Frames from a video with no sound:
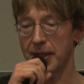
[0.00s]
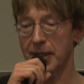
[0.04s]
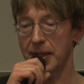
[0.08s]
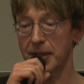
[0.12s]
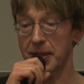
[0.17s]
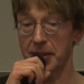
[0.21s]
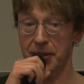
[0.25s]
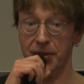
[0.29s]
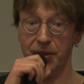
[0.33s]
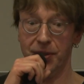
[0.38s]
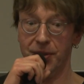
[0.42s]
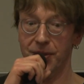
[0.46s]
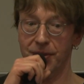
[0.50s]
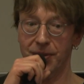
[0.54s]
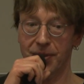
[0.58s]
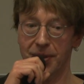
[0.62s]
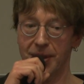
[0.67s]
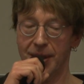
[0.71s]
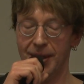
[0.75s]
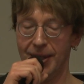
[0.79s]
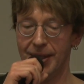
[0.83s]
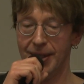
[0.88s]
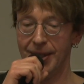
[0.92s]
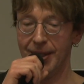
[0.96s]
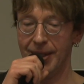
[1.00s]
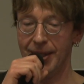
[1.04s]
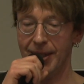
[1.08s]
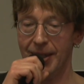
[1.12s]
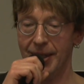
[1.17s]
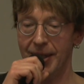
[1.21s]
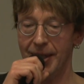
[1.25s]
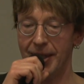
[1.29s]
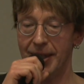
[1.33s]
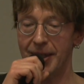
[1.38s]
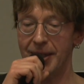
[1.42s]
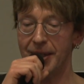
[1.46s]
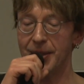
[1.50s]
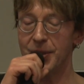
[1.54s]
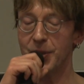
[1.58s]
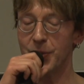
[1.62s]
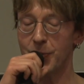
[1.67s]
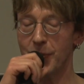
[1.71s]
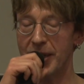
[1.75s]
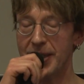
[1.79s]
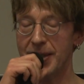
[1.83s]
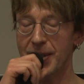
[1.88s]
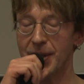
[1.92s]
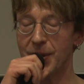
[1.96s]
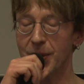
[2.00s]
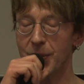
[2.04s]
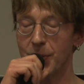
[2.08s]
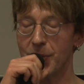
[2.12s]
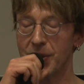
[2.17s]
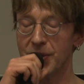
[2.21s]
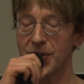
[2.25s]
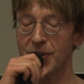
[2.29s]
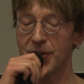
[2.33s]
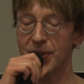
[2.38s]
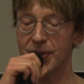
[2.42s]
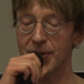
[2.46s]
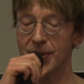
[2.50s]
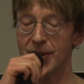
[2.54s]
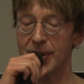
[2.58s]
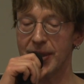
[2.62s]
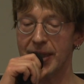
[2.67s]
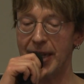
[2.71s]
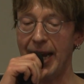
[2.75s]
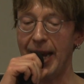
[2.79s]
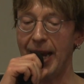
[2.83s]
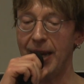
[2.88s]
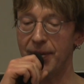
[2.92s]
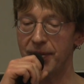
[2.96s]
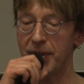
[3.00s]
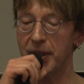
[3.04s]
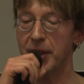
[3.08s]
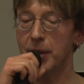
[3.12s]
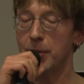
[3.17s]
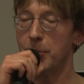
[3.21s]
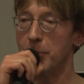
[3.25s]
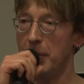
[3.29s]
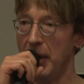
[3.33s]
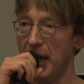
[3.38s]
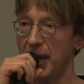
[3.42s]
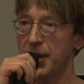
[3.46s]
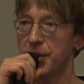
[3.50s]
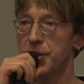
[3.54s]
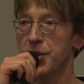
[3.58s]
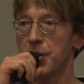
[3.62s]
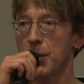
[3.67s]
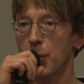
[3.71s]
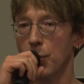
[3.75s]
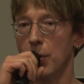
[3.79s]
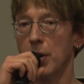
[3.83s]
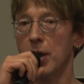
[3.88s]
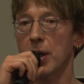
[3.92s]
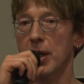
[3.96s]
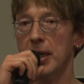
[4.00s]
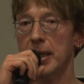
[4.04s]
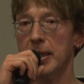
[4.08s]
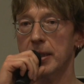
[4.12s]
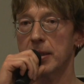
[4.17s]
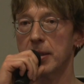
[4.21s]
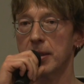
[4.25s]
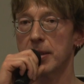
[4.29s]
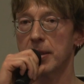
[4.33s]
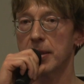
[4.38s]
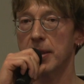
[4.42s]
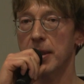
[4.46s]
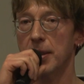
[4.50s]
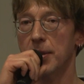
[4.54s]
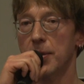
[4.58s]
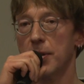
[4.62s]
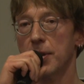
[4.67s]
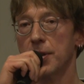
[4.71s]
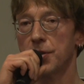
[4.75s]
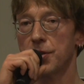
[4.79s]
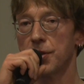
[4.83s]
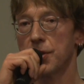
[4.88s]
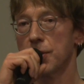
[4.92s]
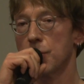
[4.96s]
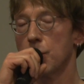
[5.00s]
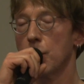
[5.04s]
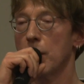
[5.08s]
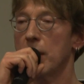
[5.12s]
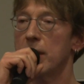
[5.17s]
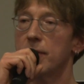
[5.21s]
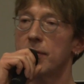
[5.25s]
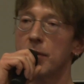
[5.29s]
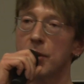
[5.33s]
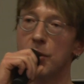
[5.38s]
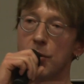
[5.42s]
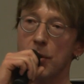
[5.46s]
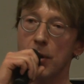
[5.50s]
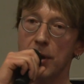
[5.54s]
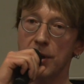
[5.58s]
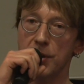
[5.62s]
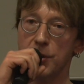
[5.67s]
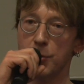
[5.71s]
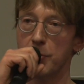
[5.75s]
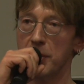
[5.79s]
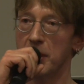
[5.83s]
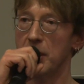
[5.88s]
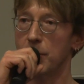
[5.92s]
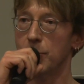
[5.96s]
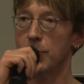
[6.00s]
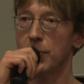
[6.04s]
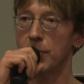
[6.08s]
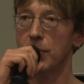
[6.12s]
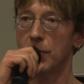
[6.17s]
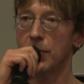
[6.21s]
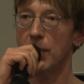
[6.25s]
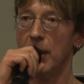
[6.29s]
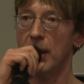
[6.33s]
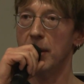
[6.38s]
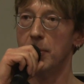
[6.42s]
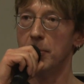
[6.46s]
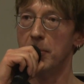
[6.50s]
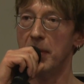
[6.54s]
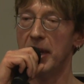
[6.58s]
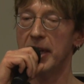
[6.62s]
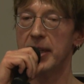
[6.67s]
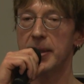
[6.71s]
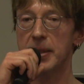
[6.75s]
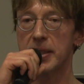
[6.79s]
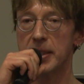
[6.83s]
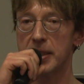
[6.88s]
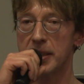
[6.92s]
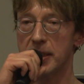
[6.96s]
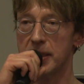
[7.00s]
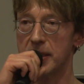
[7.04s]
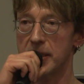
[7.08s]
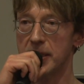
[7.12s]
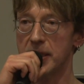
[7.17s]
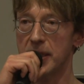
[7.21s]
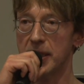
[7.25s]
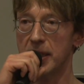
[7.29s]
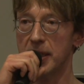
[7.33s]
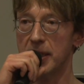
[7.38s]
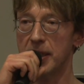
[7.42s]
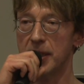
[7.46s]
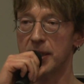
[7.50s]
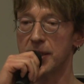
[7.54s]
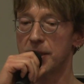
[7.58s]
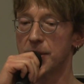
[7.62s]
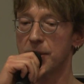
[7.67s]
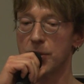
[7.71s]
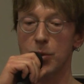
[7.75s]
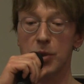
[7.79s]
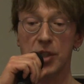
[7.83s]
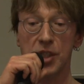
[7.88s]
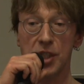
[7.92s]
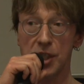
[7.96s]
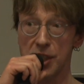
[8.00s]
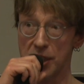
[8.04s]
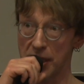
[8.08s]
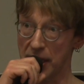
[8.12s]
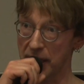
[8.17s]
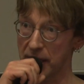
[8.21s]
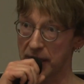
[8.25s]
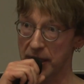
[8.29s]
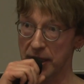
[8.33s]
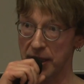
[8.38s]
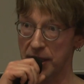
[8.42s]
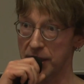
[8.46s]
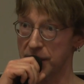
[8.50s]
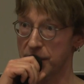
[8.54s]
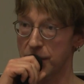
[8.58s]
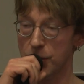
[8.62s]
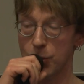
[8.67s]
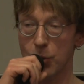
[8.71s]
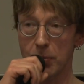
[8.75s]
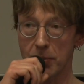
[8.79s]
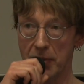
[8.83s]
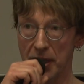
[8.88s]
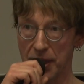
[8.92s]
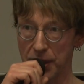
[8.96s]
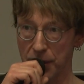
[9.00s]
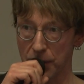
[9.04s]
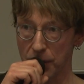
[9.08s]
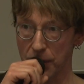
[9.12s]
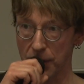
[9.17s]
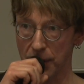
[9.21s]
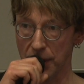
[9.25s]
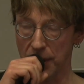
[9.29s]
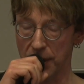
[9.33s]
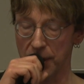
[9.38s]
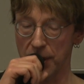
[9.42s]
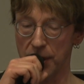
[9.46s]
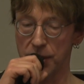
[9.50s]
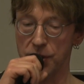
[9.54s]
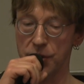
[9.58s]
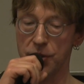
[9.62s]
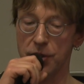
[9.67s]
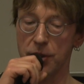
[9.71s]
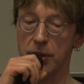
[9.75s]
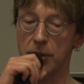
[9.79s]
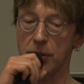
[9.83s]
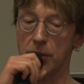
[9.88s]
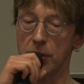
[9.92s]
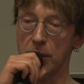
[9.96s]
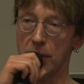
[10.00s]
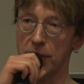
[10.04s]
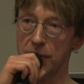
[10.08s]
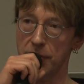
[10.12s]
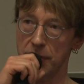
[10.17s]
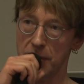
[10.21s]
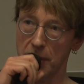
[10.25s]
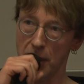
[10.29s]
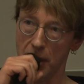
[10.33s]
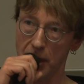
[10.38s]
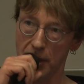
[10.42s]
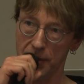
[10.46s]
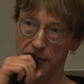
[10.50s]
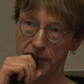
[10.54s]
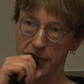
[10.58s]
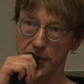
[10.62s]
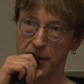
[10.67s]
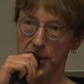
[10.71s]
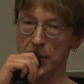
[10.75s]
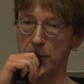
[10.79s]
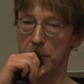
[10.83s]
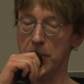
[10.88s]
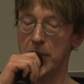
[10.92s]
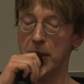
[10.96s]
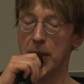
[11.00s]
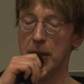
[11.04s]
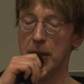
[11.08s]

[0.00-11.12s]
And it's basically was having a magic wand that you could just wave across people and make this disease or sickness or medical condition lift off them.